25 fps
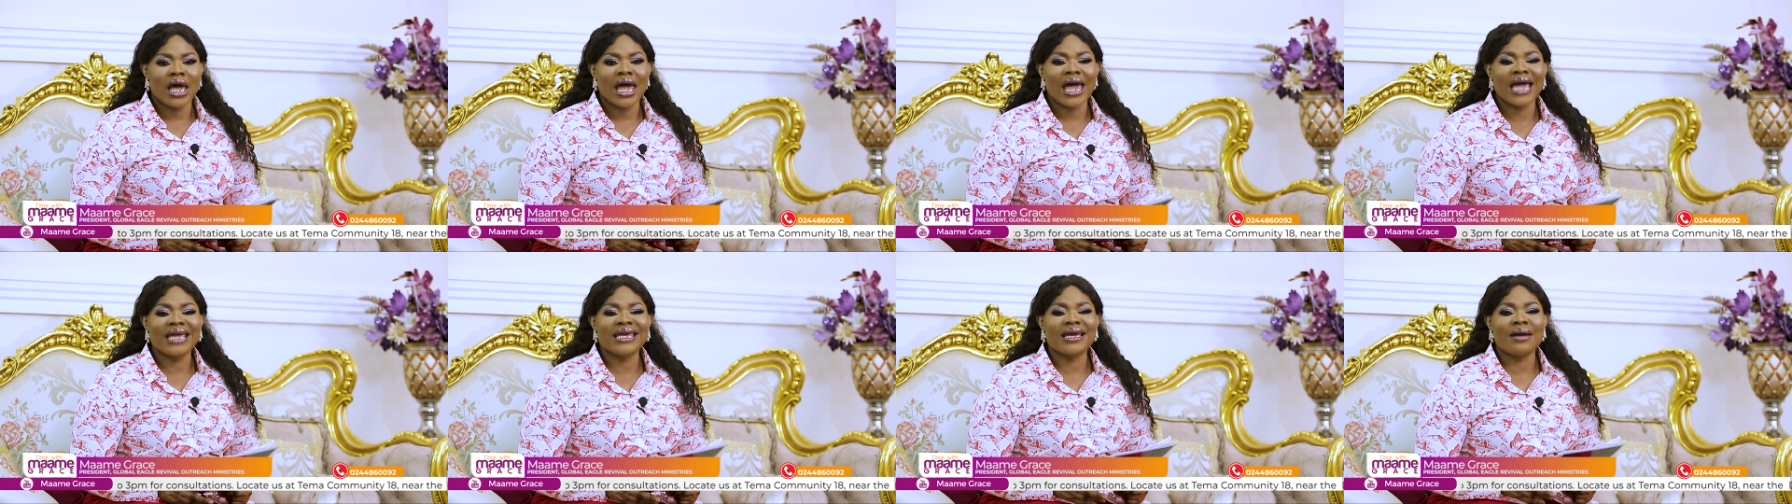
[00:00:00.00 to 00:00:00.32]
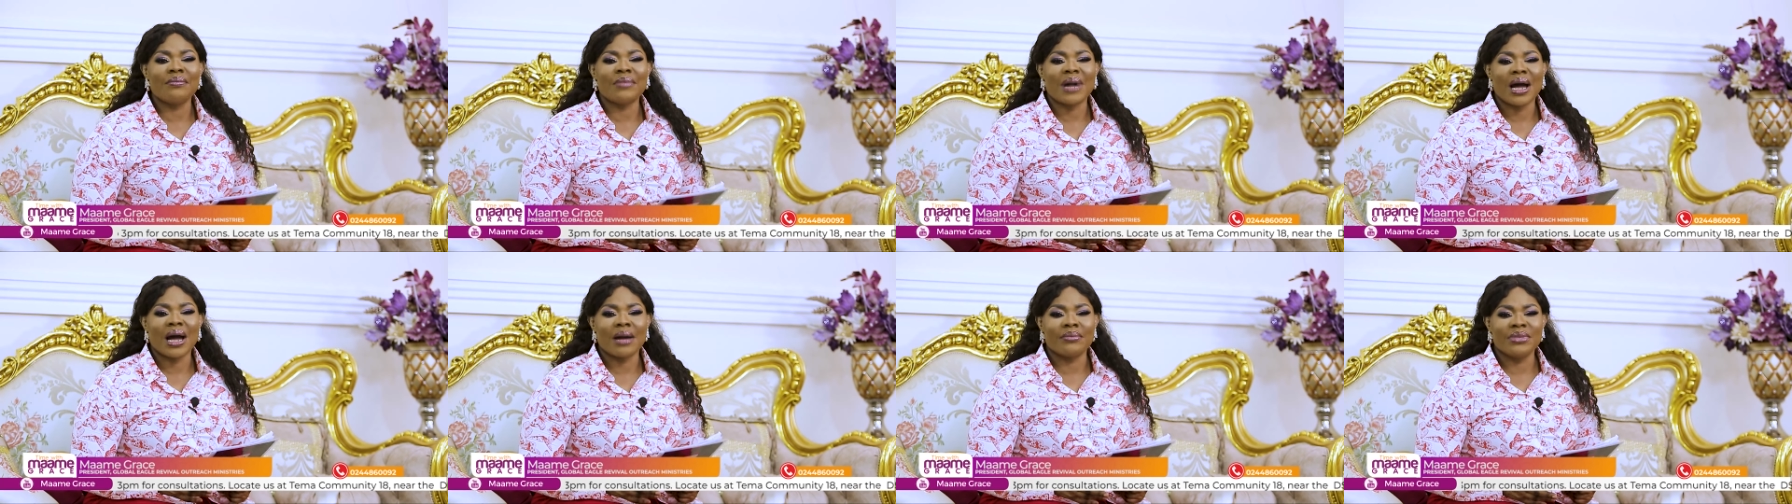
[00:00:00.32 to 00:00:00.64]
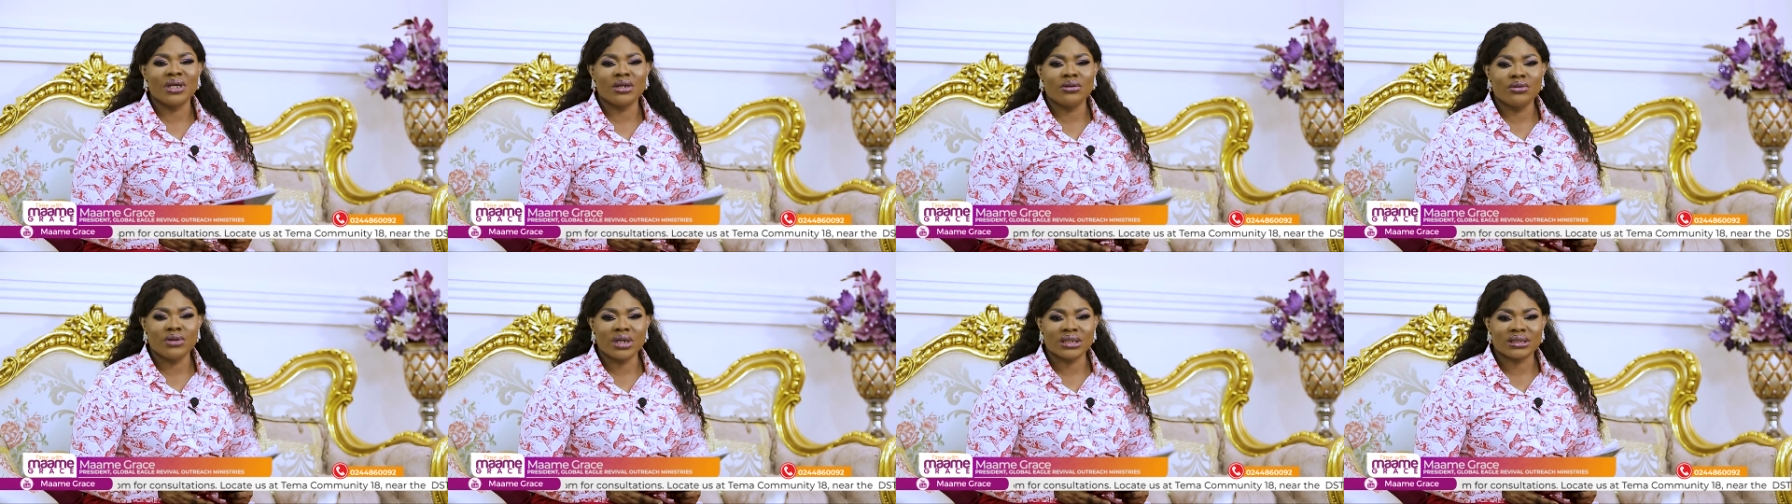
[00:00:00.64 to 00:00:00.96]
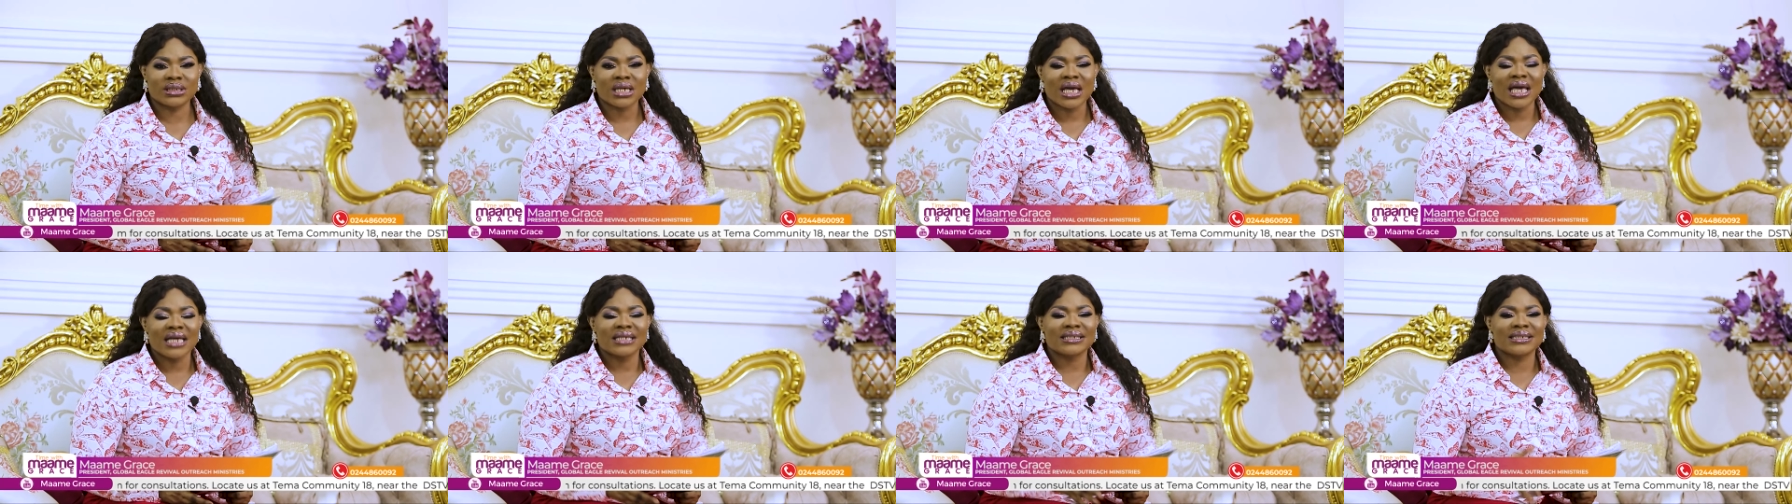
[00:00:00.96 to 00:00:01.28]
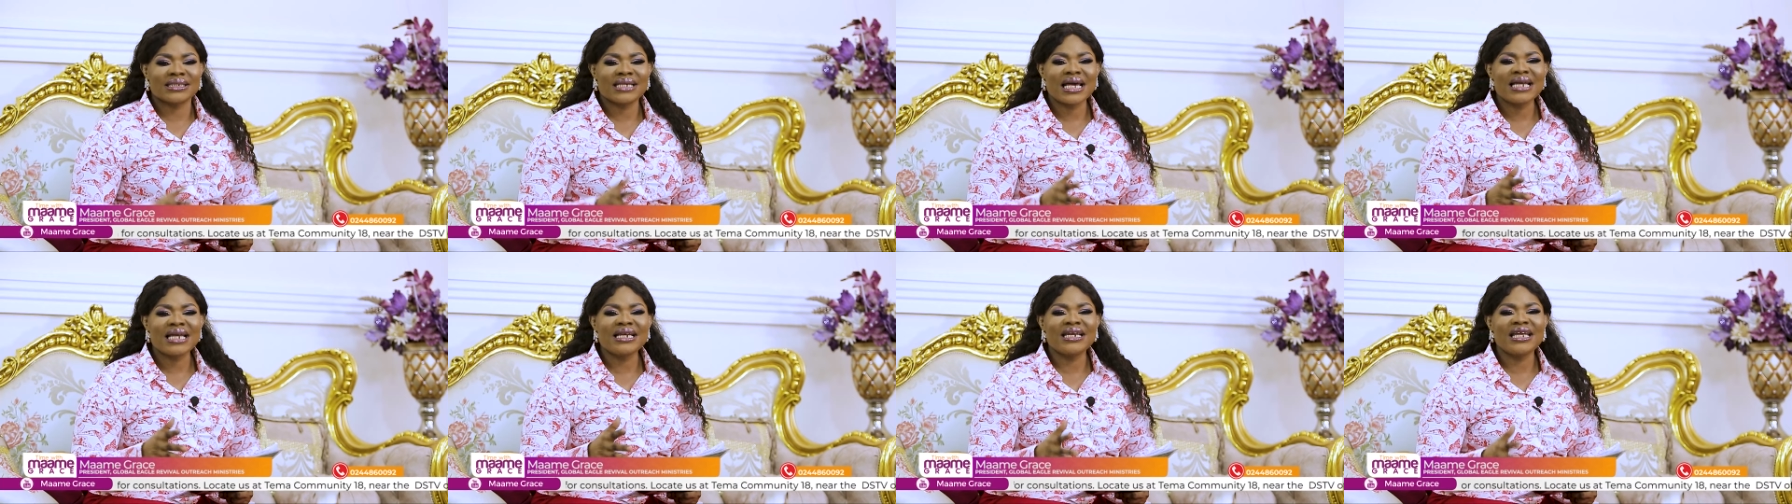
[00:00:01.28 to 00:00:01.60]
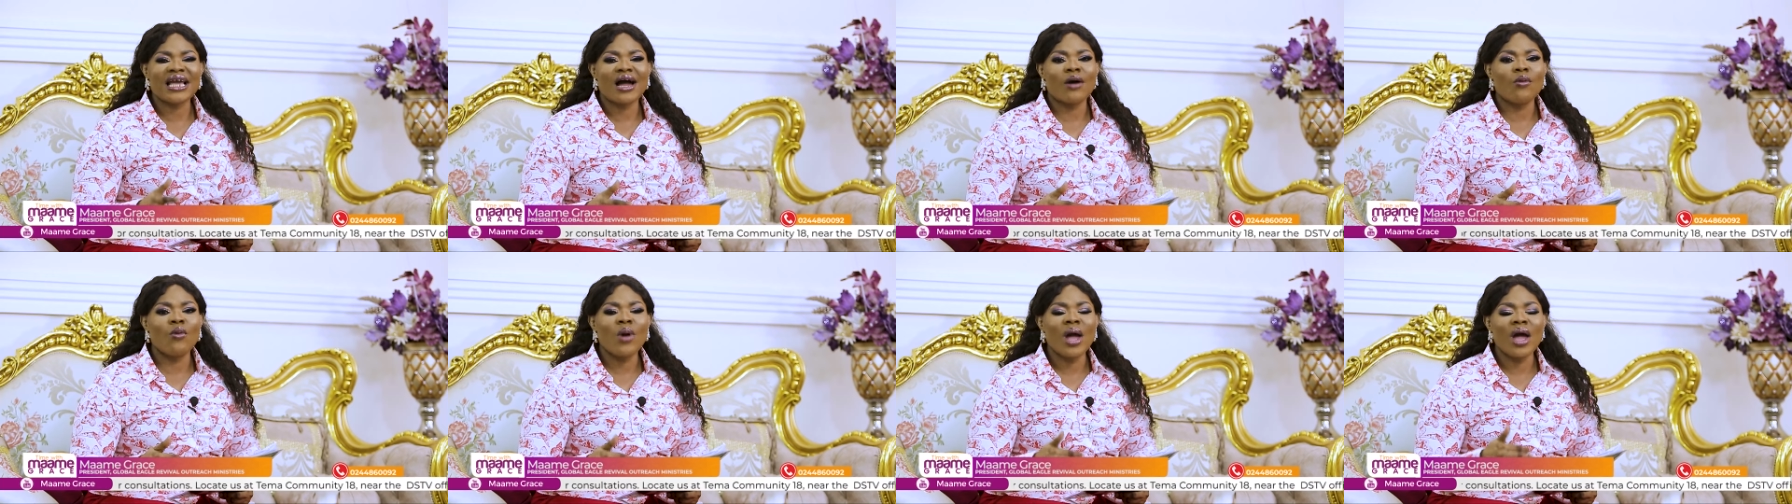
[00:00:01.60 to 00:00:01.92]
Aye, Maame Grace. Send
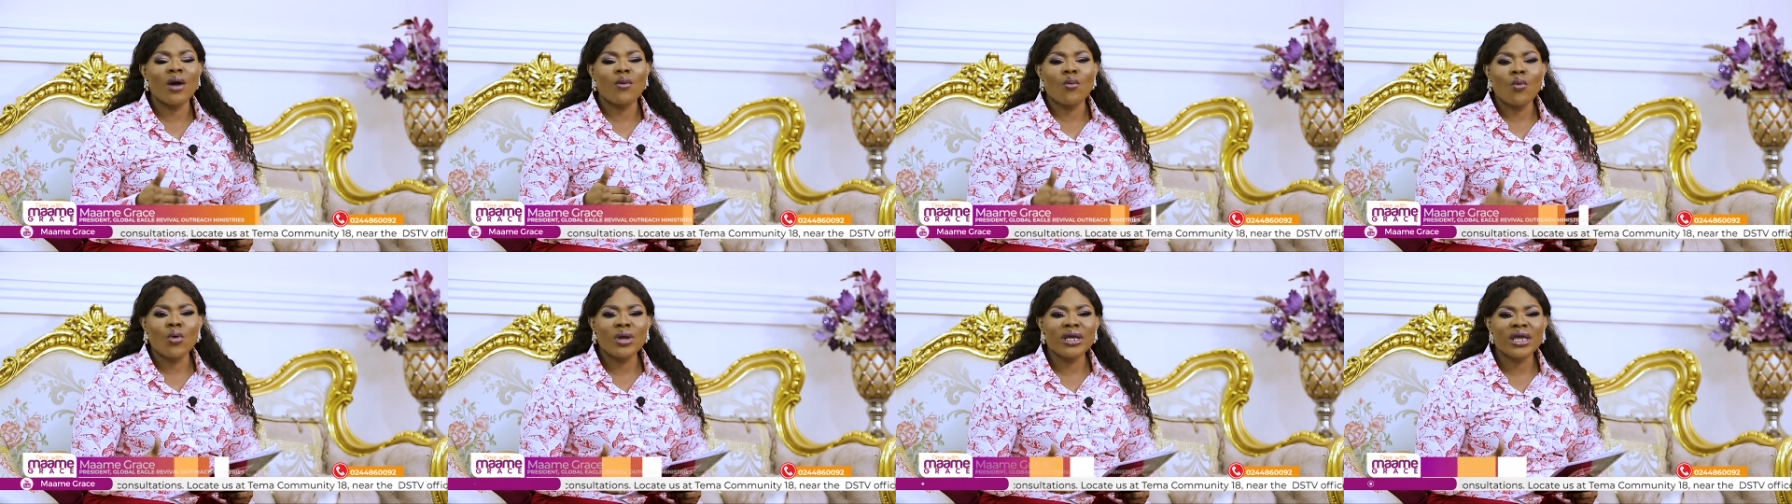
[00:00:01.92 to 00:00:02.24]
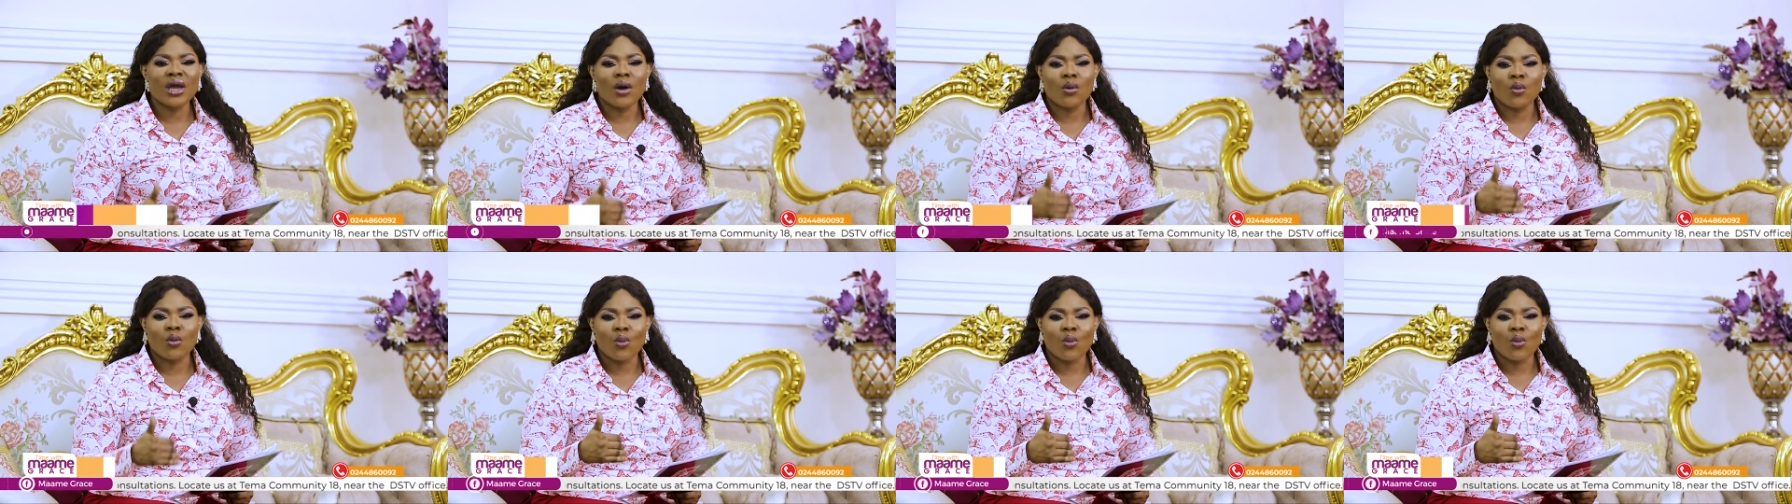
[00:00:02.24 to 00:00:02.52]
me away who you